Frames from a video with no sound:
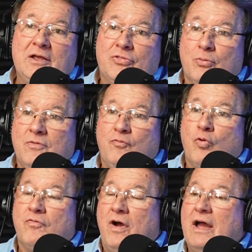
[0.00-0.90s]
3 or 4
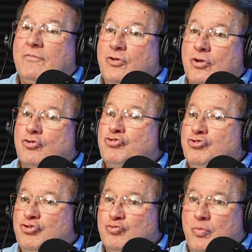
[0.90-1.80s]
or 5 years is
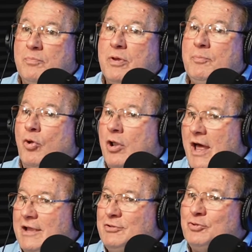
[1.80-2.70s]
just when people
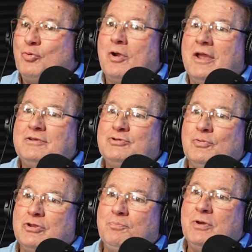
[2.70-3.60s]
like to trade. So
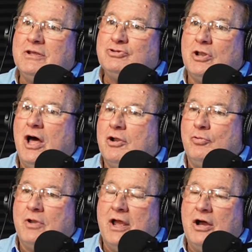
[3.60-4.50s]
it depends a lot
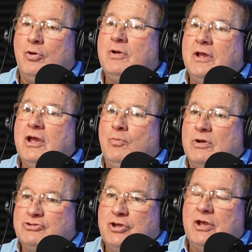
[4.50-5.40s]
on how
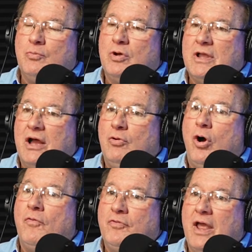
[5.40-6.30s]

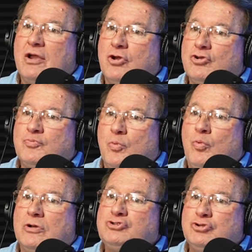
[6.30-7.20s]
often that customer
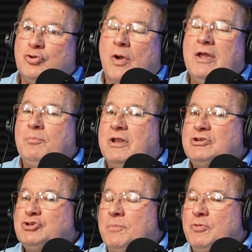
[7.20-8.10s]
wants to trade. But
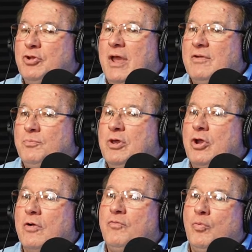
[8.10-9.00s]
it's something you have to be
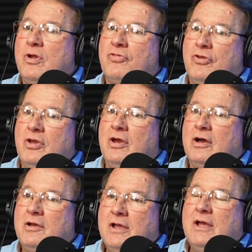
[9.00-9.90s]
careful with.
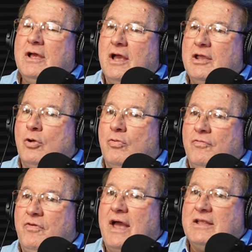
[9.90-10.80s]
The
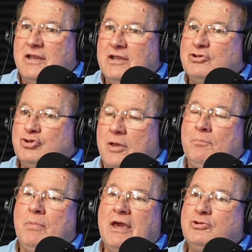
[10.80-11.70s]
fact that it is a
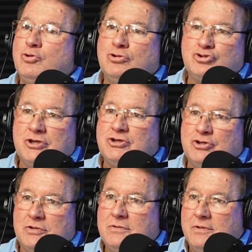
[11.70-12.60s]
major decision